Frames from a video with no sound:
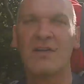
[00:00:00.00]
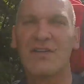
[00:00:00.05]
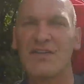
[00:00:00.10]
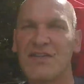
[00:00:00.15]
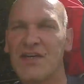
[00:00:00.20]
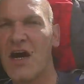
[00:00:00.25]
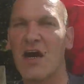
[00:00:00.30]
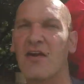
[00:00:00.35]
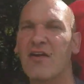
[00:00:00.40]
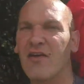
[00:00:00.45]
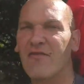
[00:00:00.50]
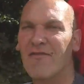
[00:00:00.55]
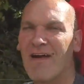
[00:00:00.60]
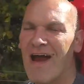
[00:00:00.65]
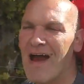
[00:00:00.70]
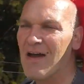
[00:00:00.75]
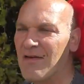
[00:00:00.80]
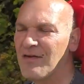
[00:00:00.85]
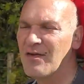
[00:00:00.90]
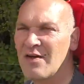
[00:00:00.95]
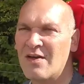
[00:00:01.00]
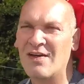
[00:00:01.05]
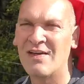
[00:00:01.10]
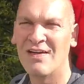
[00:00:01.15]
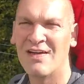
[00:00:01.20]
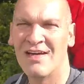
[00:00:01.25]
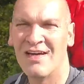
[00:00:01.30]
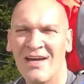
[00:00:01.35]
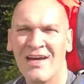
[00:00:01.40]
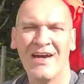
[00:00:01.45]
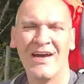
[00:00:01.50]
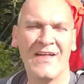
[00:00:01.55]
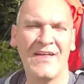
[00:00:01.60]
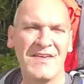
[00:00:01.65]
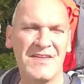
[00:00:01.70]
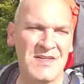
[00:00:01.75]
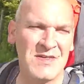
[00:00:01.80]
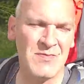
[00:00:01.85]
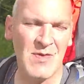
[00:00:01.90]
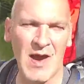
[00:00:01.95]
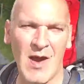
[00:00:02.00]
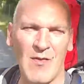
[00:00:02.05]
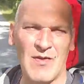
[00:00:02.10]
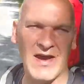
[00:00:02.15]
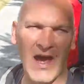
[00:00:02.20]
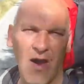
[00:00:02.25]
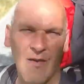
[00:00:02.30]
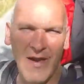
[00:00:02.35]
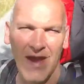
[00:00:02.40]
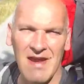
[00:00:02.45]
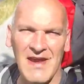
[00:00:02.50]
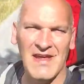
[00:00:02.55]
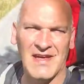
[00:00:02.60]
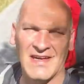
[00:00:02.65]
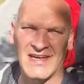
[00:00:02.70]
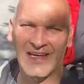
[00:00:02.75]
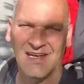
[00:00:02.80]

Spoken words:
just turning you around, this is where we're going.